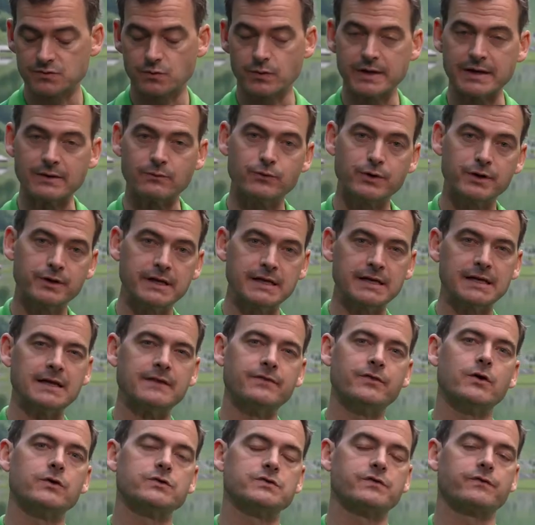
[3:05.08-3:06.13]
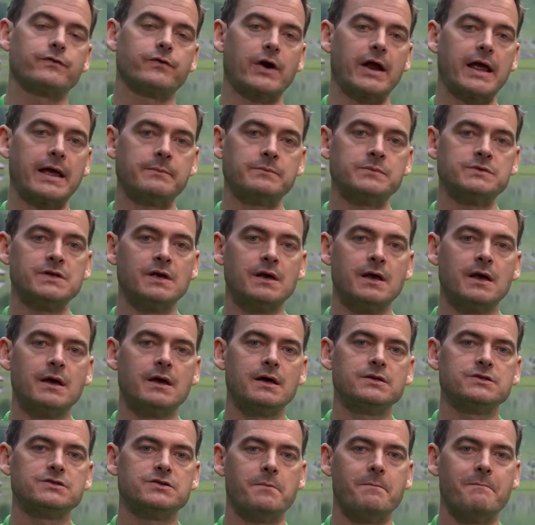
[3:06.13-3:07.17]
we really need those frames
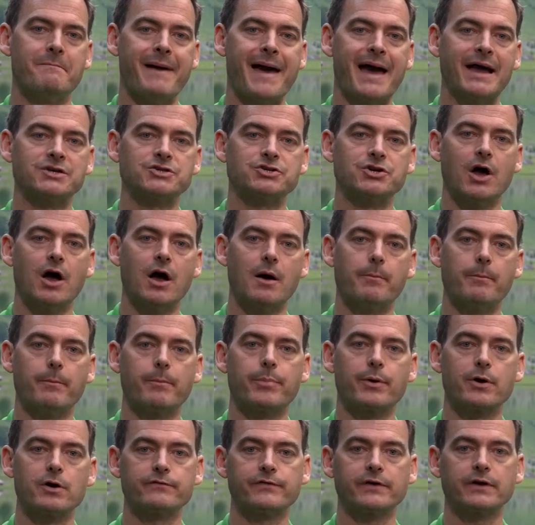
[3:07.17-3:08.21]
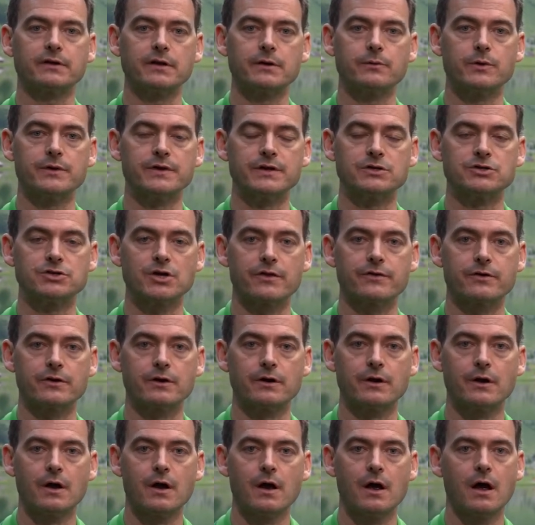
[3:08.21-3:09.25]
to match up perfectly with each other.
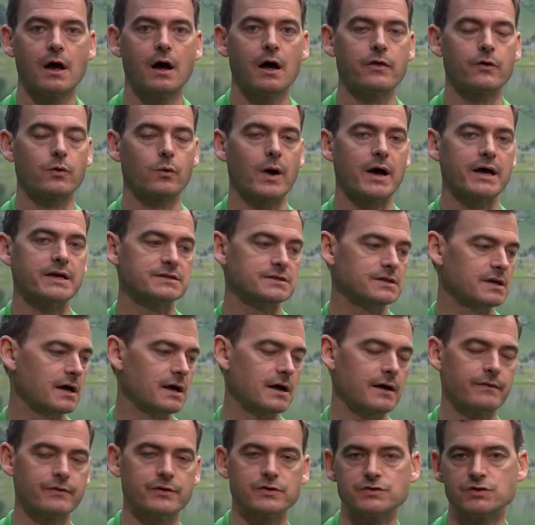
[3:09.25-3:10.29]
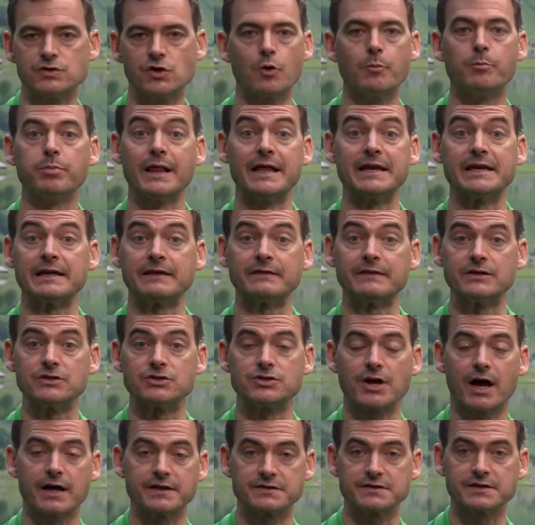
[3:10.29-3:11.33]
Otherwise, there's no blending these
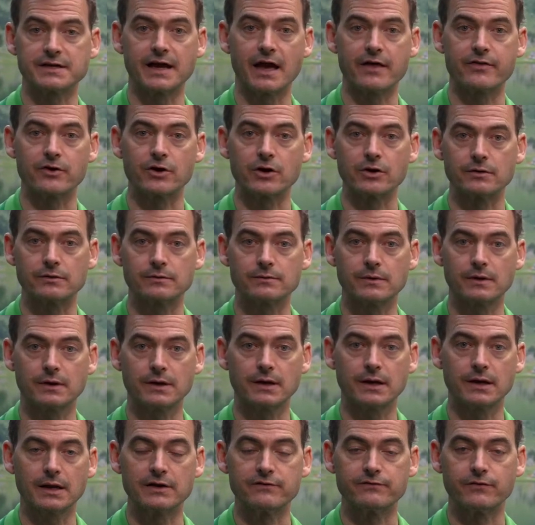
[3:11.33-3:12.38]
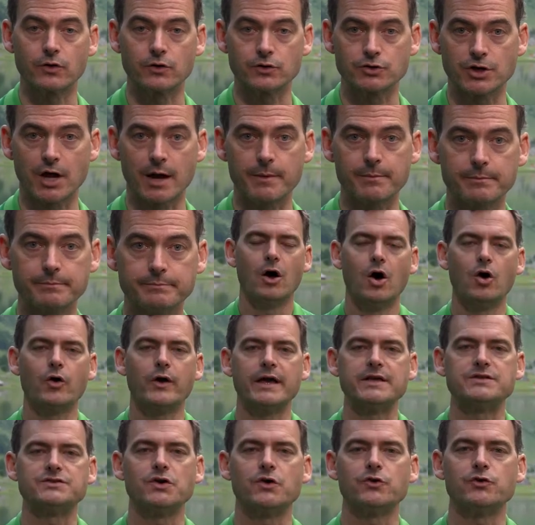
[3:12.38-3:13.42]
shots together in Photoshop.
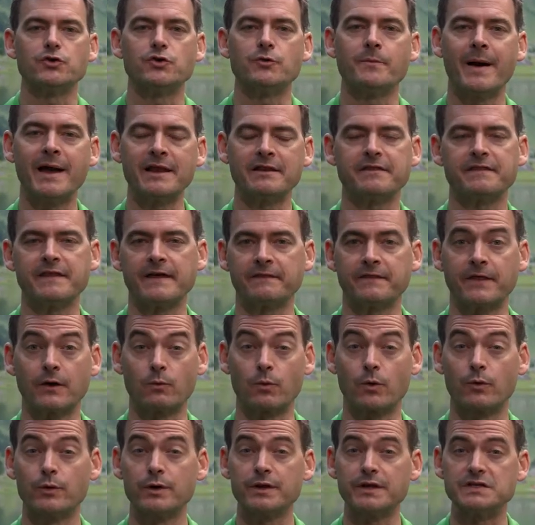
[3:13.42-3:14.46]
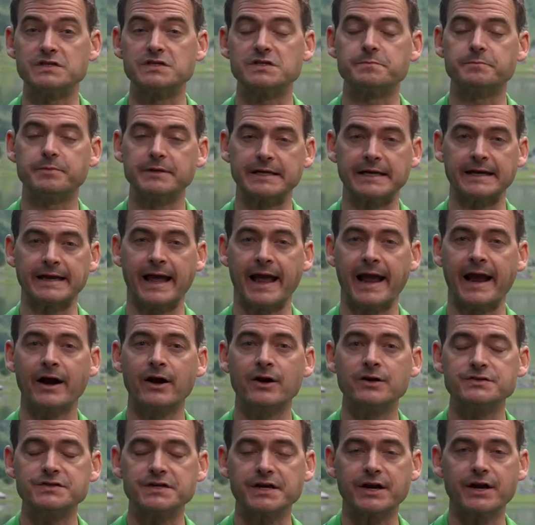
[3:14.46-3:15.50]
Okay, so you might think that we're really splitting
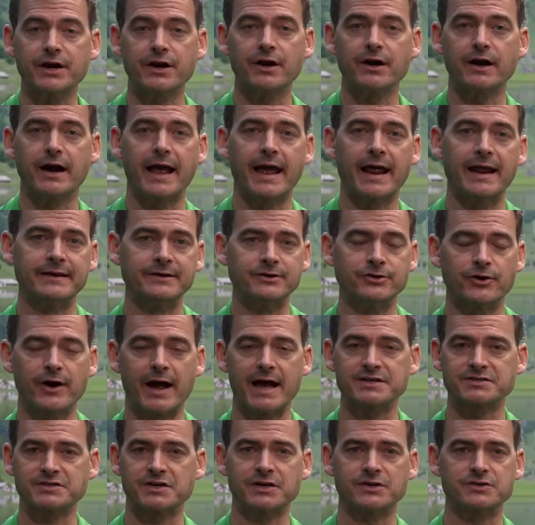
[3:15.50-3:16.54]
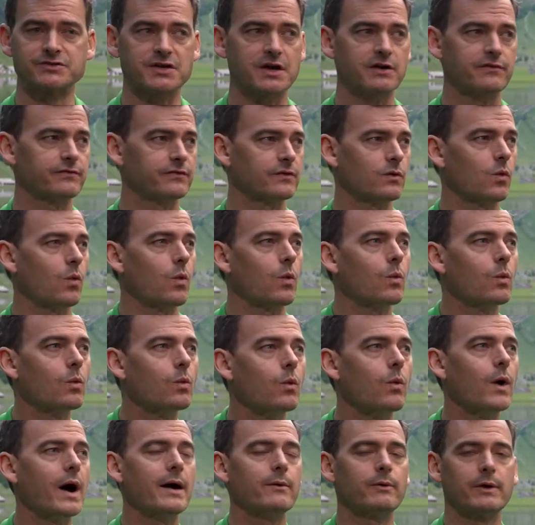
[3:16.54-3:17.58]
hairs here, and you're asking yourself,
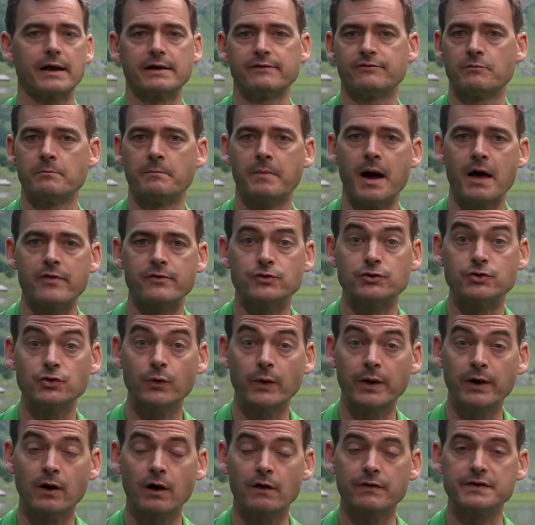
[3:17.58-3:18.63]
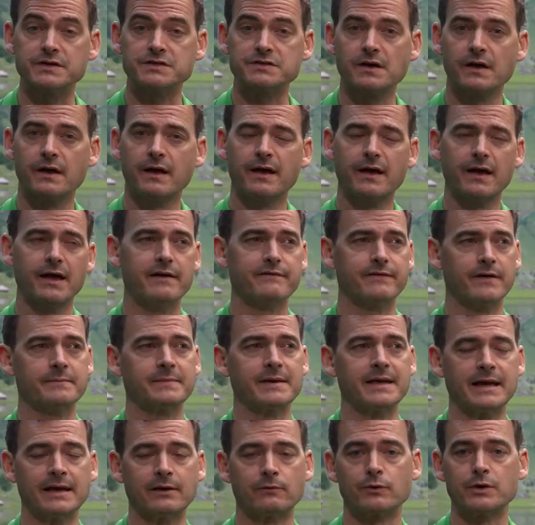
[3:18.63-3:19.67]
why would I even bother doing all this if I'm
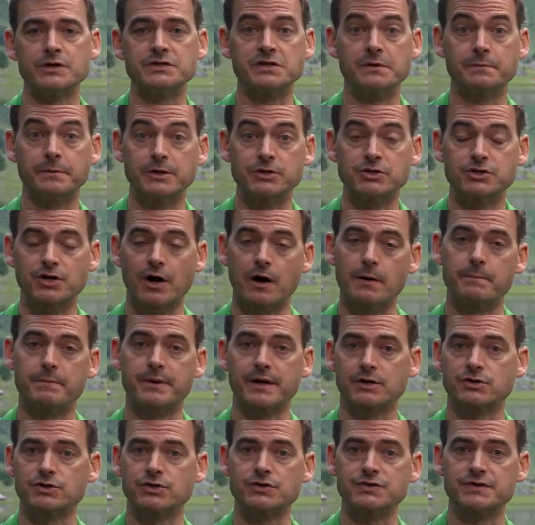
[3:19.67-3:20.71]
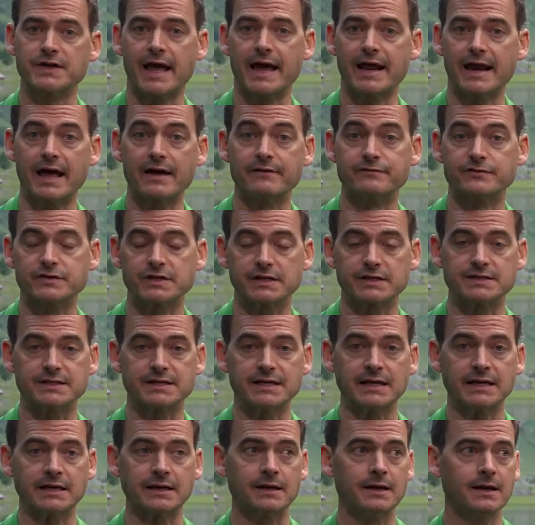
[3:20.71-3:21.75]
getting reasonably sharp pictures at
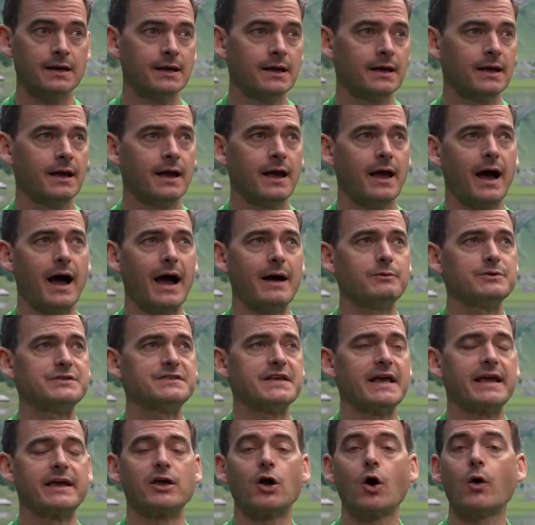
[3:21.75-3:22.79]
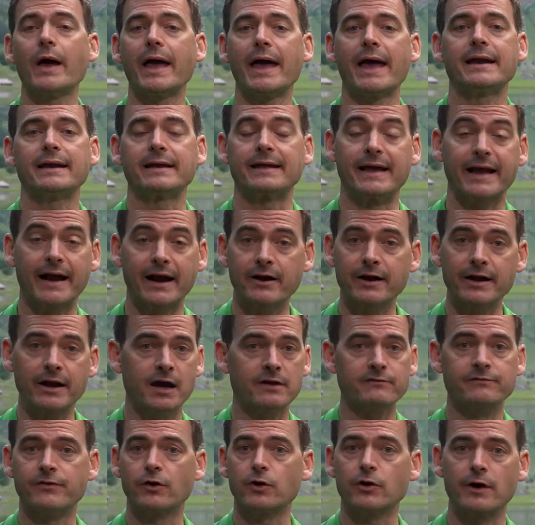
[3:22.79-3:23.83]
f/16? I would say go ahead and carry
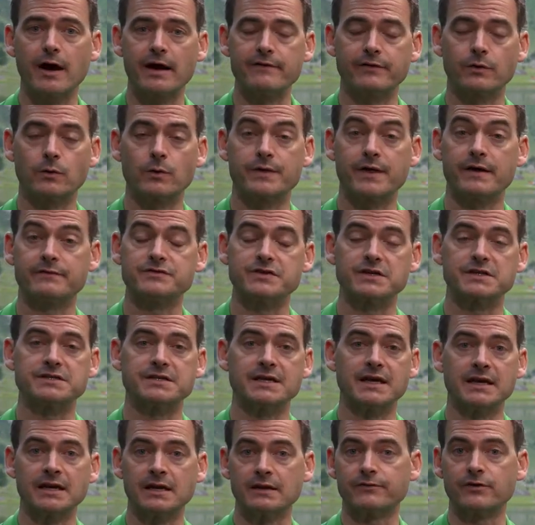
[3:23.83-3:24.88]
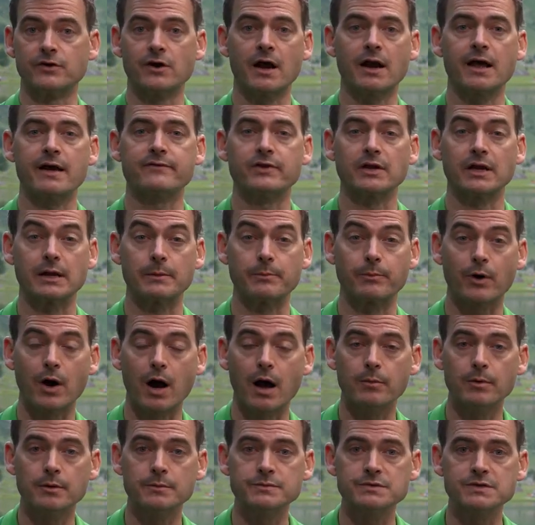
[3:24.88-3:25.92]
on photographing with f/16. If you're not having any
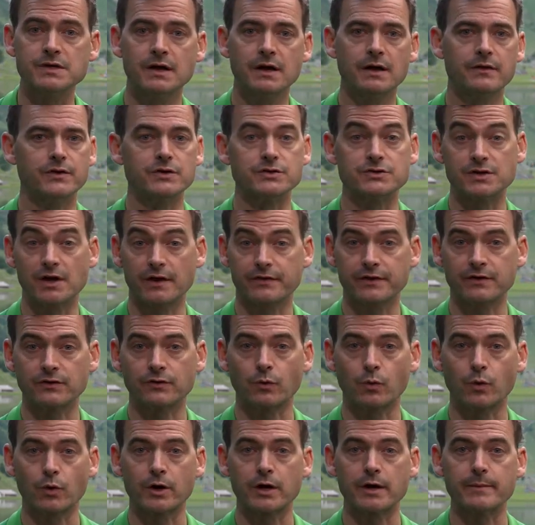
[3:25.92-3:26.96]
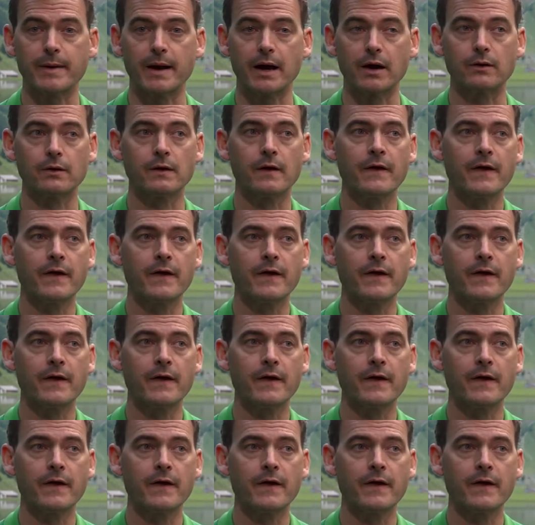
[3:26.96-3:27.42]
problems, there's nothing to worry about.